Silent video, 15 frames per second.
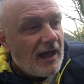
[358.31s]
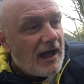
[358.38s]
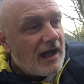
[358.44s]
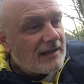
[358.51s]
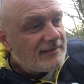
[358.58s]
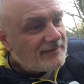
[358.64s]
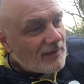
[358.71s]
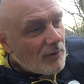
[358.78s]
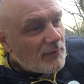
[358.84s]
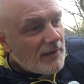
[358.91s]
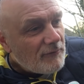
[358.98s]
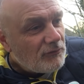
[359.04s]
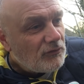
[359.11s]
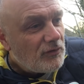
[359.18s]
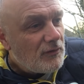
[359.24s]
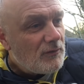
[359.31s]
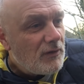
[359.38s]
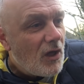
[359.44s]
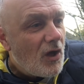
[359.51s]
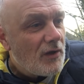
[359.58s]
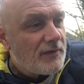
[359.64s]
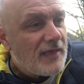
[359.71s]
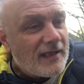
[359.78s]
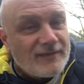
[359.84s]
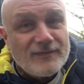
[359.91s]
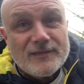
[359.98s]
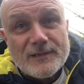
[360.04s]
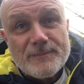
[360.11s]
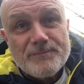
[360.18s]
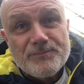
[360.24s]
I don't have too long, that's
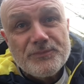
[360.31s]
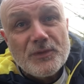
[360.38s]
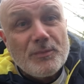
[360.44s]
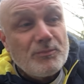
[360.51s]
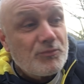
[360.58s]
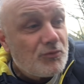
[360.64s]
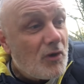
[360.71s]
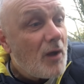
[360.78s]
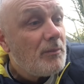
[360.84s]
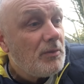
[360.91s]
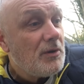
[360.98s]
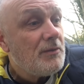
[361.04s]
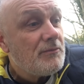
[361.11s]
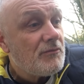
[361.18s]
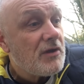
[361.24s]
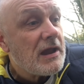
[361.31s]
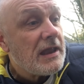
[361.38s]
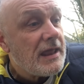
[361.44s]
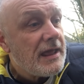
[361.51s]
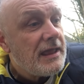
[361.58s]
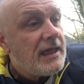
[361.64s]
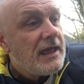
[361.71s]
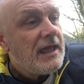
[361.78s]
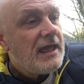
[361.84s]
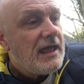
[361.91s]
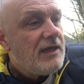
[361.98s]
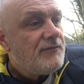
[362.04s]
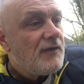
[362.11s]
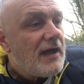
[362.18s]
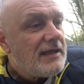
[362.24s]
the, the problem really.
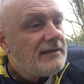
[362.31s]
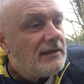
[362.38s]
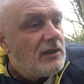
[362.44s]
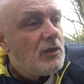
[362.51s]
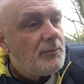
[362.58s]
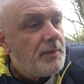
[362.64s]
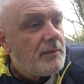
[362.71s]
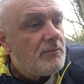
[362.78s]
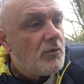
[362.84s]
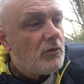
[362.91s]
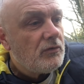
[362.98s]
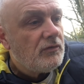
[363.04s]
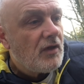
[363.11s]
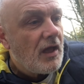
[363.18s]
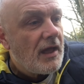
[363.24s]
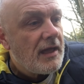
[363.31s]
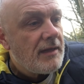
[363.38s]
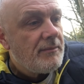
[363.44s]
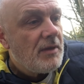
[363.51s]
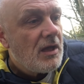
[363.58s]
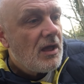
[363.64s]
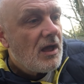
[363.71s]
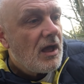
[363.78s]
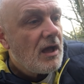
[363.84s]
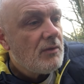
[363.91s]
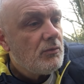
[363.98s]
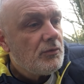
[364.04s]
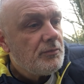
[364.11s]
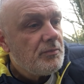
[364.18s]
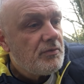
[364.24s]
If I had a little more time, I
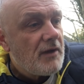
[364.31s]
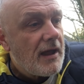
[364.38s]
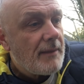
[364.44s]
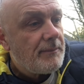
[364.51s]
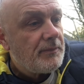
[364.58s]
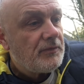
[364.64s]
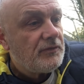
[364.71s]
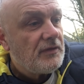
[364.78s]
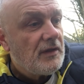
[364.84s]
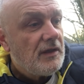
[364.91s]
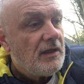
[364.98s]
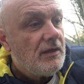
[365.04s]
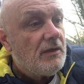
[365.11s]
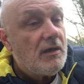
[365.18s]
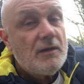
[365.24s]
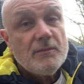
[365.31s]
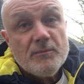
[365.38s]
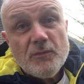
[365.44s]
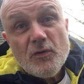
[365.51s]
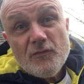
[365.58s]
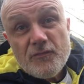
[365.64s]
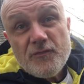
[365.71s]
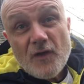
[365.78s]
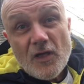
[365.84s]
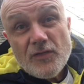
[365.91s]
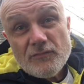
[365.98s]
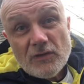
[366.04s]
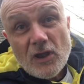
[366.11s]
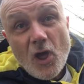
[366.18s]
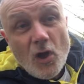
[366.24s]
would perhaps move
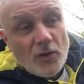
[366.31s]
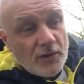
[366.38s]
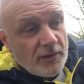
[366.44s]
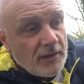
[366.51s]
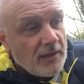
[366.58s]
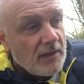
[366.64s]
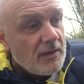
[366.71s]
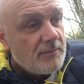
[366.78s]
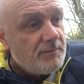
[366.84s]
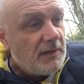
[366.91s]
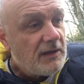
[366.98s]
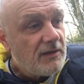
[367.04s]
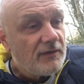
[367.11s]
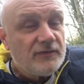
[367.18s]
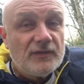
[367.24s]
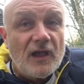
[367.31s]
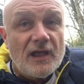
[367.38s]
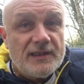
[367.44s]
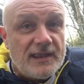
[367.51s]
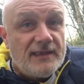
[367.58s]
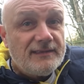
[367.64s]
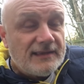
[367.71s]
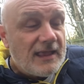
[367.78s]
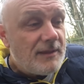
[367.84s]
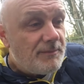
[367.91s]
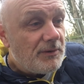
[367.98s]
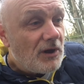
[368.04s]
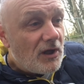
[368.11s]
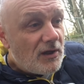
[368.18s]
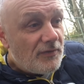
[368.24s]
further along because I need to keep
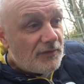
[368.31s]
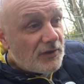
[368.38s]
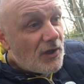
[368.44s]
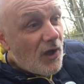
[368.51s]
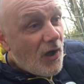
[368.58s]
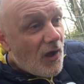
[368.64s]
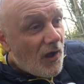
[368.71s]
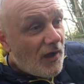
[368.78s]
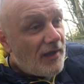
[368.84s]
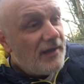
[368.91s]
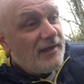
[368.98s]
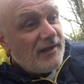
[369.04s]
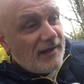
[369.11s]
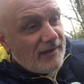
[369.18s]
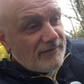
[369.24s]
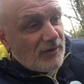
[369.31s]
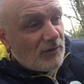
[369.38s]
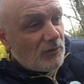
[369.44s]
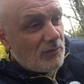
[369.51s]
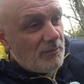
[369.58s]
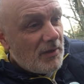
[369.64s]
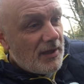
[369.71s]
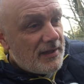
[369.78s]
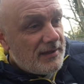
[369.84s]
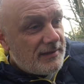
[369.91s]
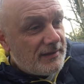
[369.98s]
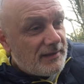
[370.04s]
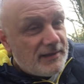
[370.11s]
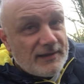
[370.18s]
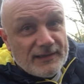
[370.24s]
an eye on the car. I've got all my
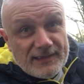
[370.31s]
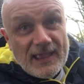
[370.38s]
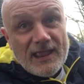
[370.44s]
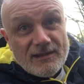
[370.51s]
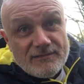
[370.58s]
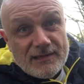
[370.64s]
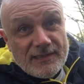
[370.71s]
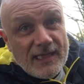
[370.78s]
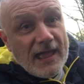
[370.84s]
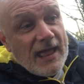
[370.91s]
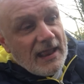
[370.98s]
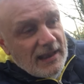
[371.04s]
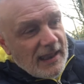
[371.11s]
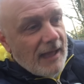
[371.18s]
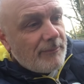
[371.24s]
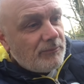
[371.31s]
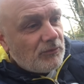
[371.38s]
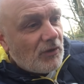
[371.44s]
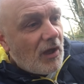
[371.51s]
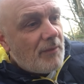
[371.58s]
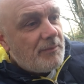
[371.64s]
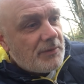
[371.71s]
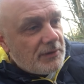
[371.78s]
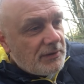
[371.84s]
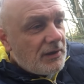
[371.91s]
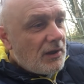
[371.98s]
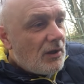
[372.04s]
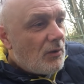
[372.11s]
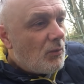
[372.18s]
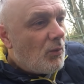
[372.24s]
gear in there, laptop and
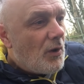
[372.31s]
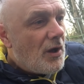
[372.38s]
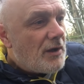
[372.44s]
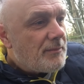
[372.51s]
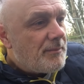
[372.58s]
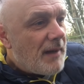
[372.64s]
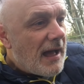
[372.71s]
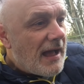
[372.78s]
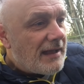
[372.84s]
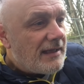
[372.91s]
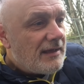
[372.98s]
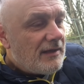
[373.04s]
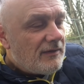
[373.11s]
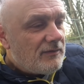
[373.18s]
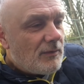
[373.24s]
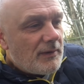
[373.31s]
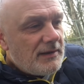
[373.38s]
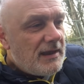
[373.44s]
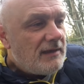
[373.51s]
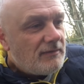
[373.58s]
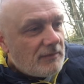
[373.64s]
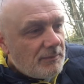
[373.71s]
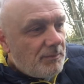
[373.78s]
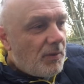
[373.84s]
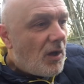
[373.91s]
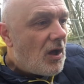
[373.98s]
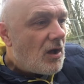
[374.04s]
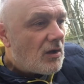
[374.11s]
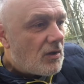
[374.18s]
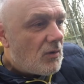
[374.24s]
work bag, so I need to
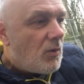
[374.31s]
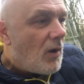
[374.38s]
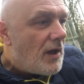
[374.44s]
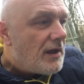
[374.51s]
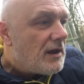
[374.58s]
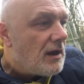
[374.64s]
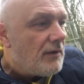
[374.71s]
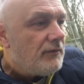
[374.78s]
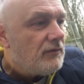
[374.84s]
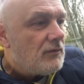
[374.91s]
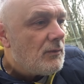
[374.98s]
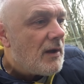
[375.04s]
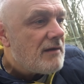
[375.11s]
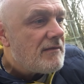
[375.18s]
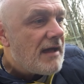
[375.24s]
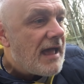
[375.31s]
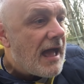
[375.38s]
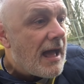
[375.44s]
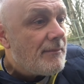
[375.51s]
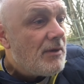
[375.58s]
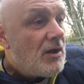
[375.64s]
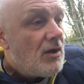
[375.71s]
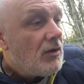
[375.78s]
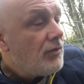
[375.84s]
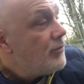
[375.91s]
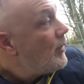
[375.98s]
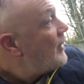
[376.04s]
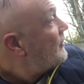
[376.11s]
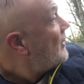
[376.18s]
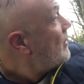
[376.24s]
park quite close to where I am.
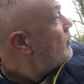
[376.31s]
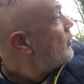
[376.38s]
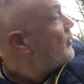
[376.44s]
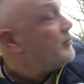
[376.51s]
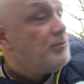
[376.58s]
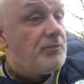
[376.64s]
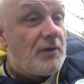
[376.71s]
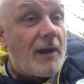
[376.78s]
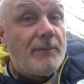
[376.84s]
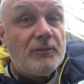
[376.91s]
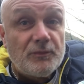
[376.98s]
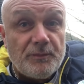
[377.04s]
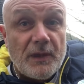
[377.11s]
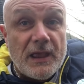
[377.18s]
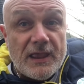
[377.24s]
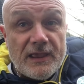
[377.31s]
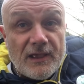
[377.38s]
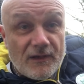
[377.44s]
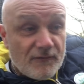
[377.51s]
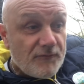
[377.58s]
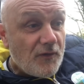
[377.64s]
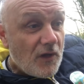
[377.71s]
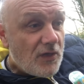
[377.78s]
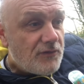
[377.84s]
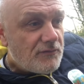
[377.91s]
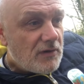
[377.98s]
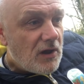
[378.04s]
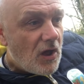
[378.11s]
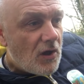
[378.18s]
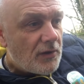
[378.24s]
Otherwise I would perhaps be further
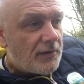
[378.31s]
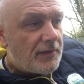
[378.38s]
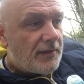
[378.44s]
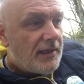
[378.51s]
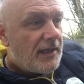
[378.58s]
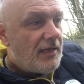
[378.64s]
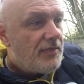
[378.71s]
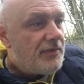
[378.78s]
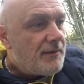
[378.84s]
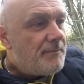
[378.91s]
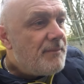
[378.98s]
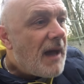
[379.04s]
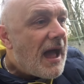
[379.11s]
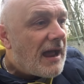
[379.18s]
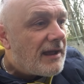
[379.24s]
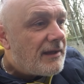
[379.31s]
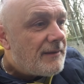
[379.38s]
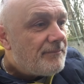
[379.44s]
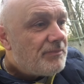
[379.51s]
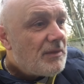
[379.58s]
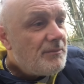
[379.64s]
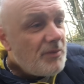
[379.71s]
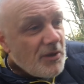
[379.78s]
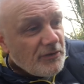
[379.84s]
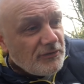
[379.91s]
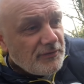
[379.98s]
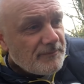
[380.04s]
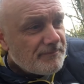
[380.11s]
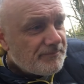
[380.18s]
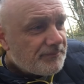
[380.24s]
along the bank.
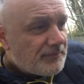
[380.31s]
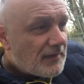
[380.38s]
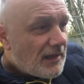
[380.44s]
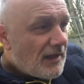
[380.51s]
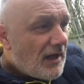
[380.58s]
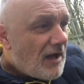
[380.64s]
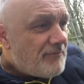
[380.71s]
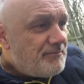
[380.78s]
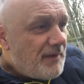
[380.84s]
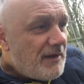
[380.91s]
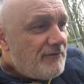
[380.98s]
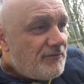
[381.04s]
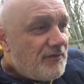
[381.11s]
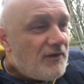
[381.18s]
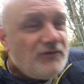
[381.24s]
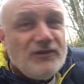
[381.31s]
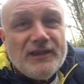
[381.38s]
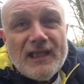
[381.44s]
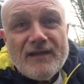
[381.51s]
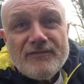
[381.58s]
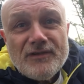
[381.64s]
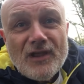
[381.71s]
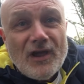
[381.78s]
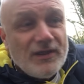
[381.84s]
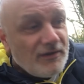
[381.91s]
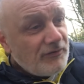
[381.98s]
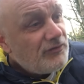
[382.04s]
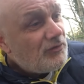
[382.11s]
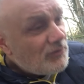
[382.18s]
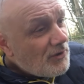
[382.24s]
But I've been fishing, have I? And
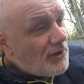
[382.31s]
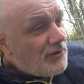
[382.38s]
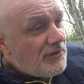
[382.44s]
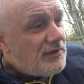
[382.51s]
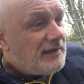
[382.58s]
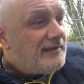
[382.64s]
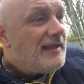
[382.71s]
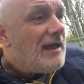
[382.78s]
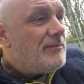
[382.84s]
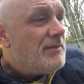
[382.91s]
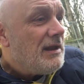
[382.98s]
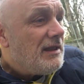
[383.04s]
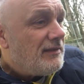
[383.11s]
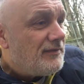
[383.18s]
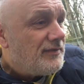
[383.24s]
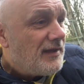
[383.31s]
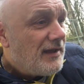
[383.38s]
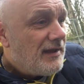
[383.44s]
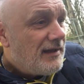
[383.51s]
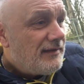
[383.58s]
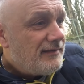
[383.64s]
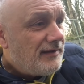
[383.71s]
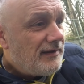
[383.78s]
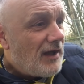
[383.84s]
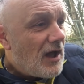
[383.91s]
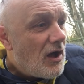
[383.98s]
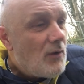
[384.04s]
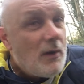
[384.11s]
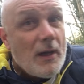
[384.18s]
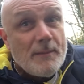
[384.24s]
I've still got another 10 minutes to
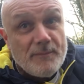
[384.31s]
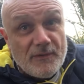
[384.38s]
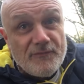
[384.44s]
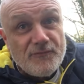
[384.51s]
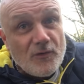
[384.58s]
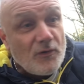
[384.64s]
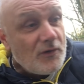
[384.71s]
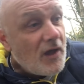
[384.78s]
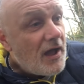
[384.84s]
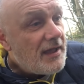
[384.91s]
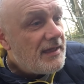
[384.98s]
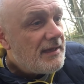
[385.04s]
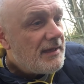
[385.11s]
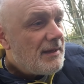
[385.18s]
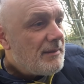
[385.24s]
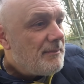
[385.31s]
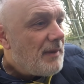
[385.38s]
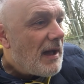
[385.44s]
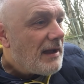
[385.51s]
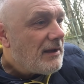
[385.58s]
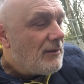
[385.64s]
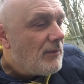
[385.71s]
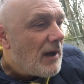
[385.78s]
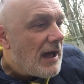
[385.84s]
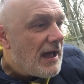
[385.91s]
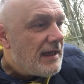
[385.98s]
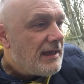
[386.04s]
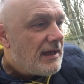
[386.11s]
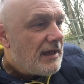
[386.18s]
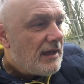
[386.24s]
go before I pack
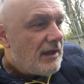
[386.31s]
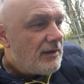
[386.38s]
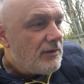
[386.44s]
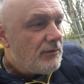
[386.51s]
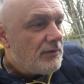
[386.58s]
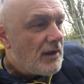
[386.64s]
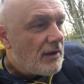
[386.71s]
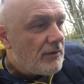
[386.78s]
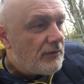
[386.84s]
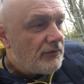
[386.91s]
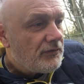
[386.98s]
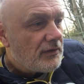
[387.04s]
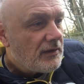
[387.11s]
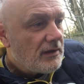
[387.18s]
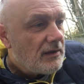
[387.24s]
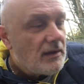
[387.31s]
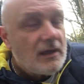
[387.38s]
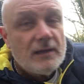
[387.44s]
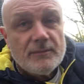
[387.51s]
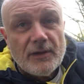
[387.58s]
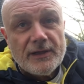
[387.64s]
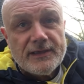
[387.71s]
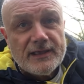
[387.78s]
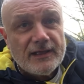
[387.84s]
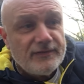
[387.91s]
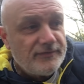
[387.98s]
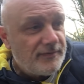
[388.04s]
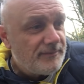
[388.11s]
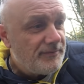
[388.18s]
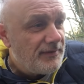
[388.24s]
away. And who knows, I might catch
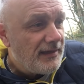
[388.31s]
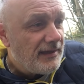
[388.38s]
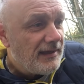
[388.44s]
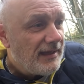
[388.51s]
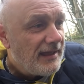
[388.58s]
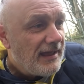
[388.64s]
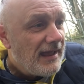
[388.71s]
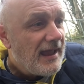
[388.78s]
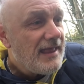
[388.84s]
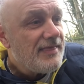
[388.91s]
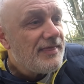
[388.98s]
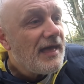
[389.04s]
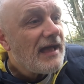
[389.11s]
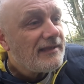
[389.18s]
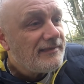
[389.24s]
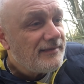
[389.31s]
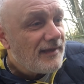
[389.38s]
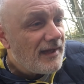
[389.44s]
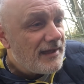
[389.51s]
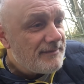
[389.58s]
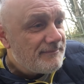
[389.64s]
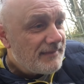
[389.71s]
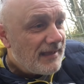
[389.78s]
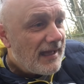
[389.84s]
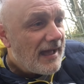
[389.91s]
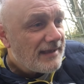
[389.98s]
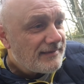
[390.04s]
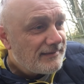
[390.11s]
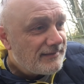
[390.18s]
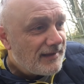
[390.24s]
something in that time,
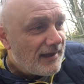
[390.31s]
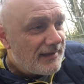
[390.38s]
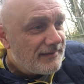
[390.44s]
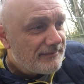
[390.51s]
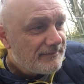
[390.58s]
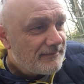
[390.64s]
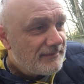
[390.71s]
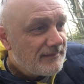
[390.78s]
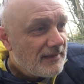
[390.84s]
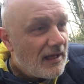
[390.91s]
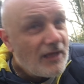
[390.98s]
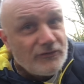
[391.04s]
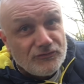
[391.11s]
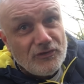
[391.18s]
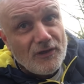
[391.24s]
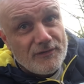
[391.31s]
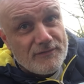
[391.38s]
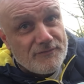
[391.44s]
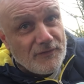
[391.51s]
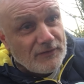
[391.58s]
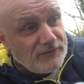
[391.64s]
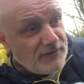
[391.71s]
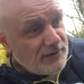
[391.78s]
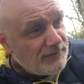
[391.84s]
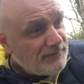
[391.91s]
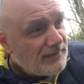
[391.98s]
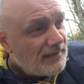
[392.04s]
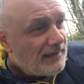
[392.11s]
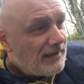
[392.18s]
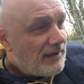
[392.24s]
and I? I'll show you if I do,
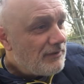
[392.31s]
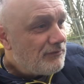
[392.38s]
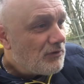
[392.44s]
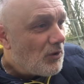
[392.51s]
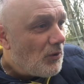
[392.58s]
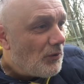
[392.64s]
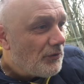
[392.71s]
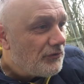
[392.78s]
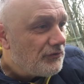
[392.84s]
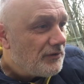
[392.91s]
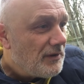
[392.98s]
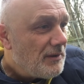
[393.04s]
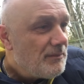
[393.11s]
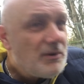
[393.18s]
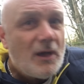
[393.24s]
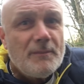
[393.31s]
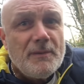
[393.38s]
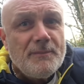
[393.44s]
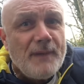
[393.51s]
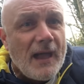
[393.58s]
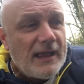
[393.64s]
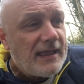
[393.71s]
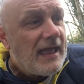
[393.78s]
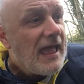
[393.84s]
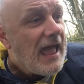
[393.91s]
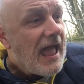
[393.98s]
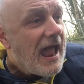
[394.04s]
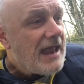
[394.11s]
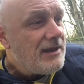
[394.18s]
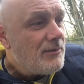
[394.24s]
of course. But I'll be back
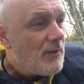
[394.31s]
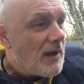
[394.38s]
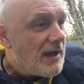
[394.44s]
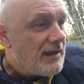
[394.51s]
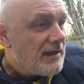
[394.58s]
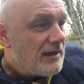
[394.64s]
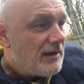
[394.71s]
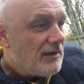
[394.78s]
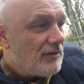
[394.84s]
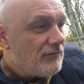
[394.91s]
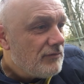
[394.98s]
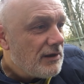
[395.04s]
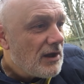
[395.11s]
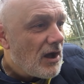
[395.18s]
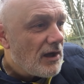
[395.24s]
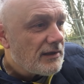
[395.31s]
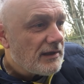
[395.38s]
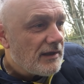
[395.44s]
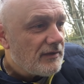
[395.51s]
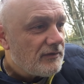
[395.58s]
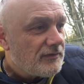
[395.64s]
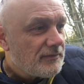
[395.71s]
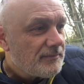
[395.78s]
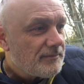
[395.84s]
anyway regardless.